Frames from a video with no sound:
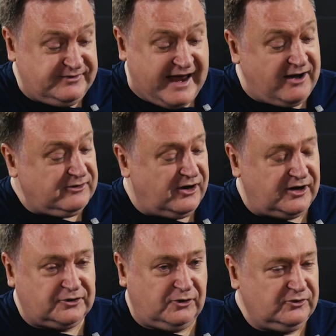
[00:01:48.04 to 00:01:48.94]
now
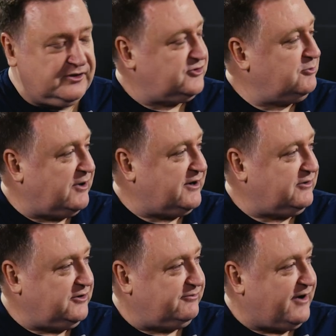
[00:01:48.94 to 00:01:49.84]
got all the
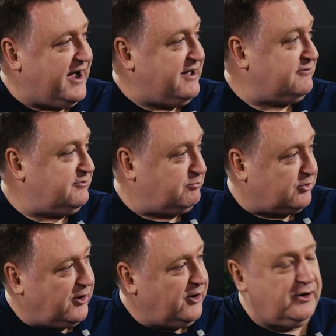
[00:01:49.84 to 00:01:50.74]
2.5
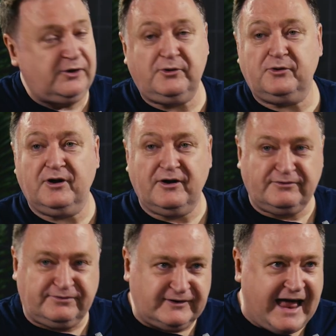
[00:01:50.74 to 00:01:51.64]
Pro,
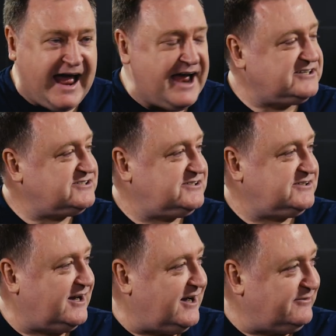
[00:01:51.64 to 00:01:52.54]
Flash,
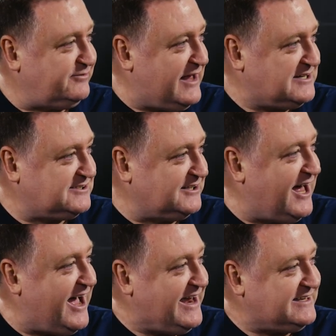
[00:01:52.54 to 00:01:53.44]

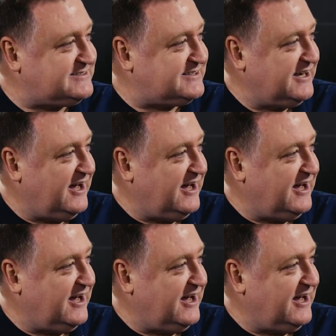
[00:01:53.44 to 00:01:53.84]
Flashlight,